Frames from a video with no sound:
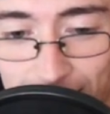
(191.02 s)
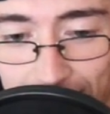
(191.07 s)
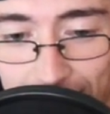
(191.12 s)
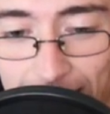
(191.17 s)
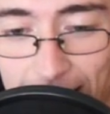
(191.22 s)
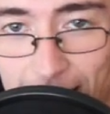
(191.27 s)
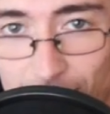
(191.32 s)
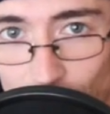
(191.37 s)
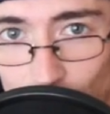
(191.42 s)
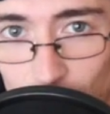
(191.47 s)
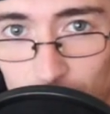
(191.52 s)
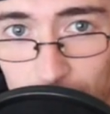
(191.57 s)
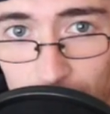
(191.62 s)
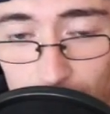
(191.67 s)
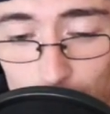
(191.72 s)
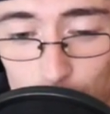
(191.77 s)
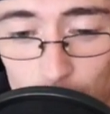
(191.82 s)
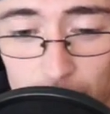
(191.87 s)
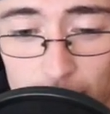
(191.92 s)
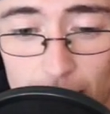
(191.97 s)
like
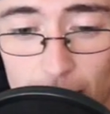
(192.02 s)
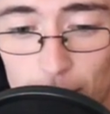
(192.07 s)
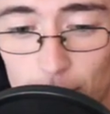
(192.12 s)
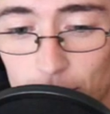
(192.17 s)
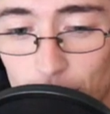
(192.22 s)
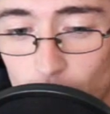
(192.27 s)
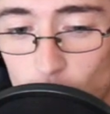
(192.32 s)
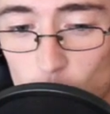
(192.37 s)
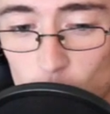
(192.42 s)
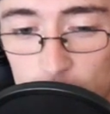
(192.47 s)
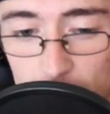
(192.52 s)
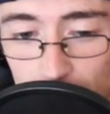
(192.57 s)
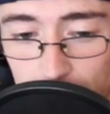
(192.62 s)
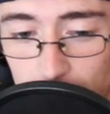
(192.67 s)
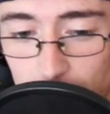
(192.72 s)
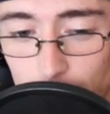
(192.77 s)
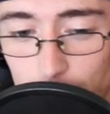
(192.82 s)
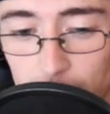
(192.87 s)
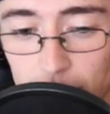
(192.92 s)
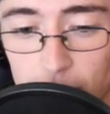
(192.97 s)
area. But now, of course,
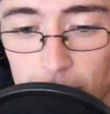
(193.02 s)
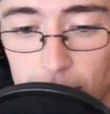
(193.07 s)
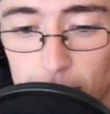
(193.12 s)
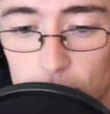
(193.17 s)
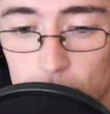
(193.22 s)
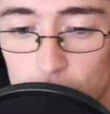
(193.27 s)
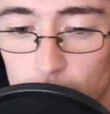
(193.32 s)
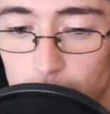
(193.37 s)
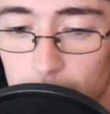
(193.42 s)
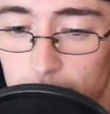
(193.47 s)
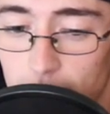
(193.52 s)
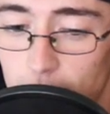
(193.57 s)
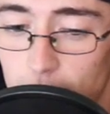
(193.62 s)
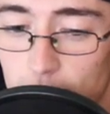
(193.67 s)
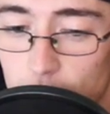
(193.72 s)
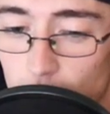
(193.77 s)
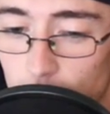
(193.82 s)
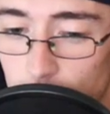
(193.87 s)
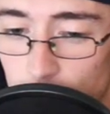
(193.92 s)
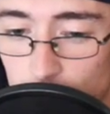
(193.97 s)
that's going to be later, so they
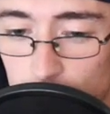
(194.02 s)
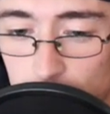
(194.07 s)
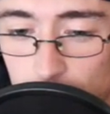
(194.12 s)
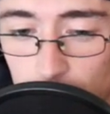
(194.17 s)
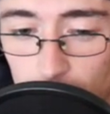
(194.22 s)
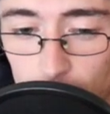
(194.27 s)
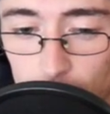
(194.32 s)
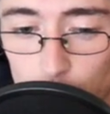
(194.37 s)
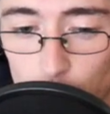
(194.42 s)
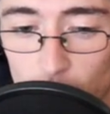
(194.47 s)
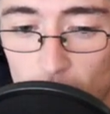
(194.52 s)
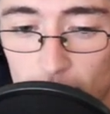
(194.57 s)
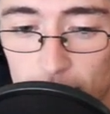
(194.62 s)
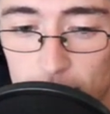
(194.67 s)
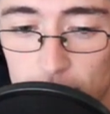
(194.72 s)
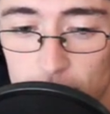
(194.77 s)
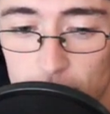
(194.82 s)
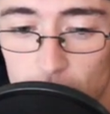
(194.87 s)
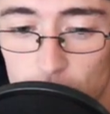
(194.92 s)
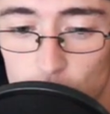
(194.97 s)
did adjust their
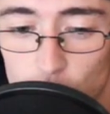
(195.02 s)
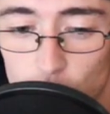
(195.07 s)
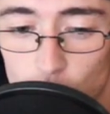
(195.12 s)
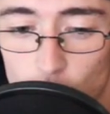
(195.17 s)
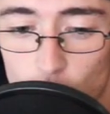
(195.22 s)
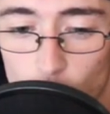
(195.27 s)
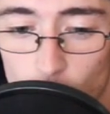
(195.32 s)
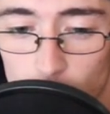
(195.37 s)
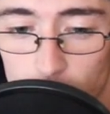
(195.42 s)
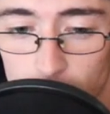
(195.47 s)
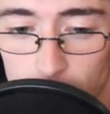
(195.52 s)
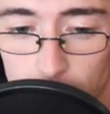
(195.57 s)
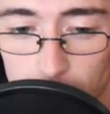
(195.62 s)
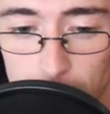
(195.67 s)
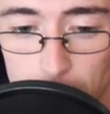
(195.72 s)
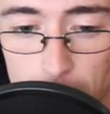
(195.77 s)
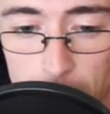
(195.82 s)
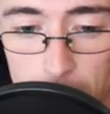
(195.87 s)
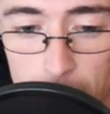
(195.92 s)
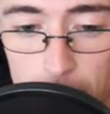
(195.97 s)
practice schedule
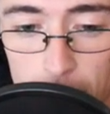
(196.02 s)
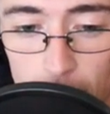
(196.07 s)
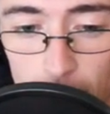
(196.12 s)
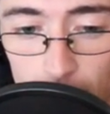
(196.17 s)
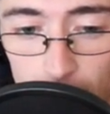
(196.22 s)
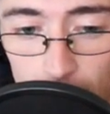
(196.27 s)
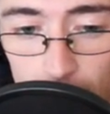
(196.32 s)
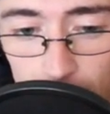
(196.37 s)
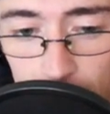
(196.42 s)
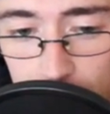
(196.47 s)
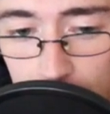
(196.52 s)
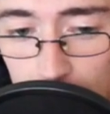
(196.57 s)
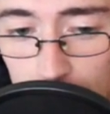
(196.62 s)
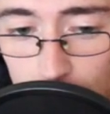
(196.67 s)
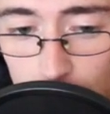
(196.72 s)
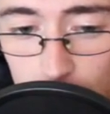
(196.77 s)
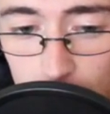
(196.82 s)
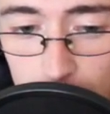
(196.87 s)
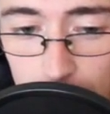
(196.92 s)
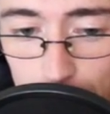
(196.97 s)
accordingly. Let's take
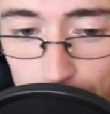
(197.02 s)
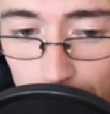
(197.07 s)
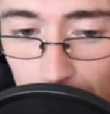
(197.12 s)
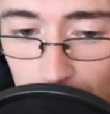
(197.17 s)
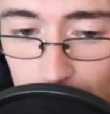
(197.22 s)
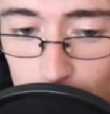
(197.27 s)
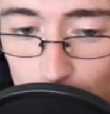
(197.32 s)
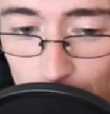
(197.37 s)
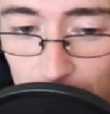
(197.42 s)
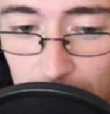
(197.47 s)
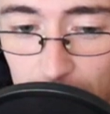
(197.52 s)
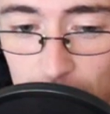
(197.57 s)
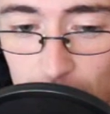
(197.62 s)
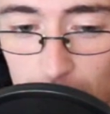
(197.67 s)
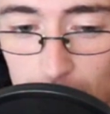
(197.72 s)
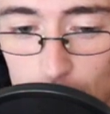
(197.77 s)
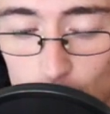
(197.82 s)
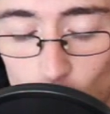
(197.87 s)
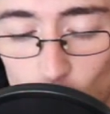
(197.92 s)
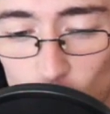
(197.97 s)
a look at the matchup in this
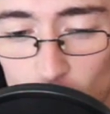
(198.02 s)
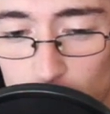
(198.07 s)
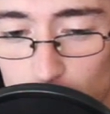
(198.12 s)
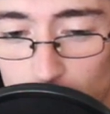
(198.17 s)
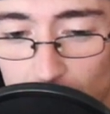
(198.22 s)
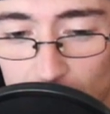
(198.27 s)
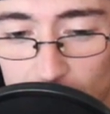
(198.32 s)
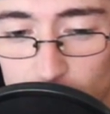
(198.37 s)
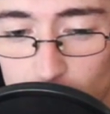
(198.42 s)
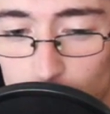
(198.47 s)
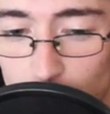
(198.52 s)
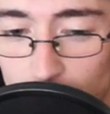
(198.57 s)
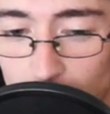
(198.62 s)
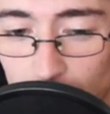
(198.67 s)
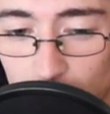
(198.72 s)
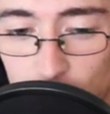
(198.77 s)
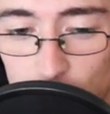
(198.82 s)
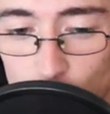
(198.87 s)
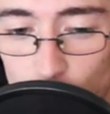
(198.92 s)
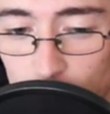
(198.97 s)
game. One matchup that
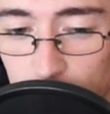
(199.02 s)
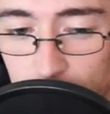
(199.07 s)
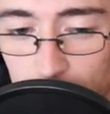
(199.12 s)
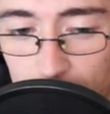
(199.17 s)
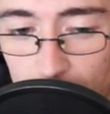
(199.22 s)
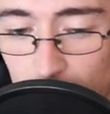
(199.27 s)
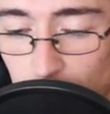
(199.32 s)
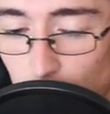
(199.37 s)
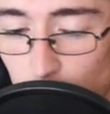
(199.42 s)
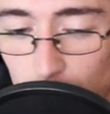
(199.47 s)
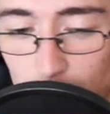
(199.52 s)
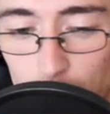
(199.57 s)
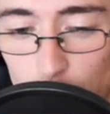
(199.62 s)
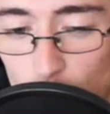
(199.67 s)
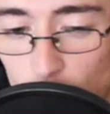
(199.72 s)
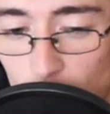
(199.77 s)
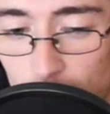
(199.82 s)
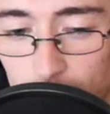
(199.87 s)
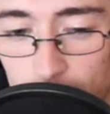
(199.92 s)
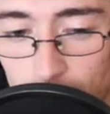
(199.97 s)
I just wanted to kind of
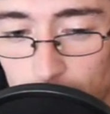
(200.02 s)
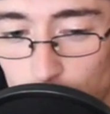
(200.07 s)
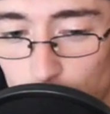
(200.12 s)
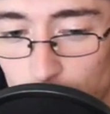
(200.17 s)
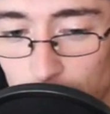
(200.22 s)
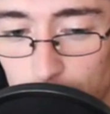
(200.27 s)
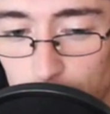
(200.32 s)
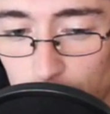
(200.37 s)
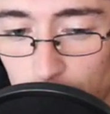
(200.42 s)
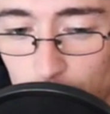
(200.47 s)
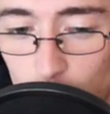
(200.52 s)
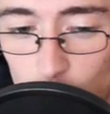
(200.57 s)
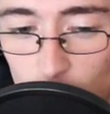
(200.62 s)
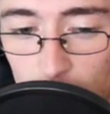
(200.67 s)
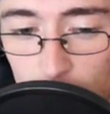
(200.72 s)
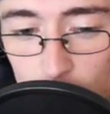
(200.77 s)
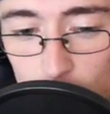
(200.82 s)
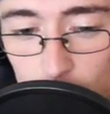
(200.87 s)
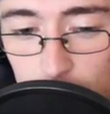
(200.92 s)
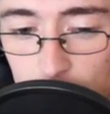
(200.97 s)
pinpoint a little bit
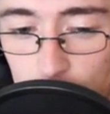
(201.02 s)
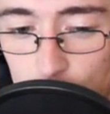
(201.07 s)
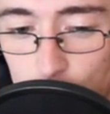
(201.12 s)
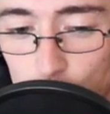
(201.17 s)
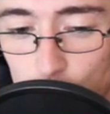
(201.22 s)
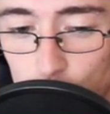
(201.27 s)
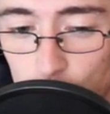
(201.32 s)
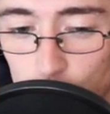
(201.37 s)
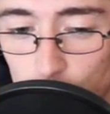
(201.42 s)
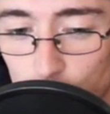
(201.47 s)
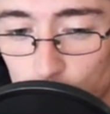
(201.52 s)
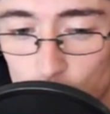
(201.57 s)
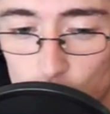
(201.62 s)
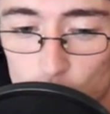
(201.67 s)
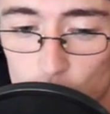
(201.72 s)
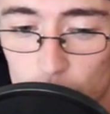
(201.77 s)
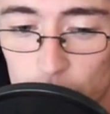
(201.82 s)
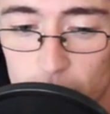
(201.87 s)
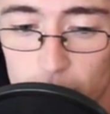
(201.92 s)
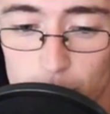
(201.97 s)
before I go into the
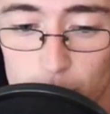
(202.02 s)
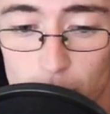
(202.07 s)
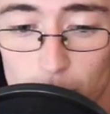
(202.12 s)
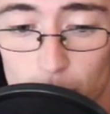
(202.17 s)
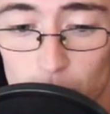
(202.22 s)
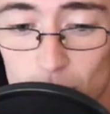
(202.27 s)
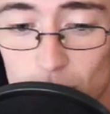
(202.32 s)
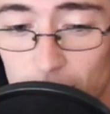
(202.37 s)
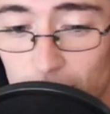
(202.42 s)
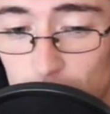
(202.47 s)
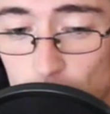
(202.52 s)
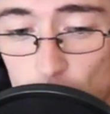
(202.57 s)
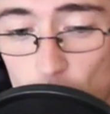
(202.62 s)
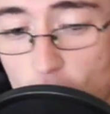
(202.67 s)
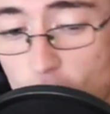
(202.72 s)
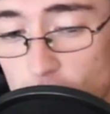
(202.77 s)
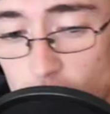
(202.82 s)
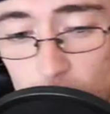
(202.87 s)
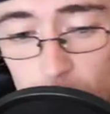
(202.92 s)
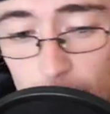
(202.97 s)
whole team numbers is
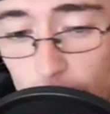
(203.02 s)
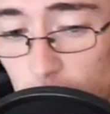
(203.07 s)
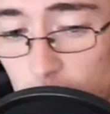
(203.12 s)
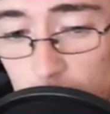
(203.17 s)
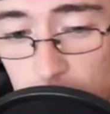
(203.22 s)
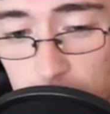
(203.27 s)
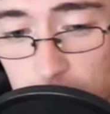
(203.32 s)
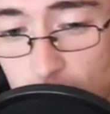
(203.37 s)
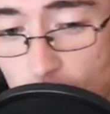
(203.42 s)
Rodgers versus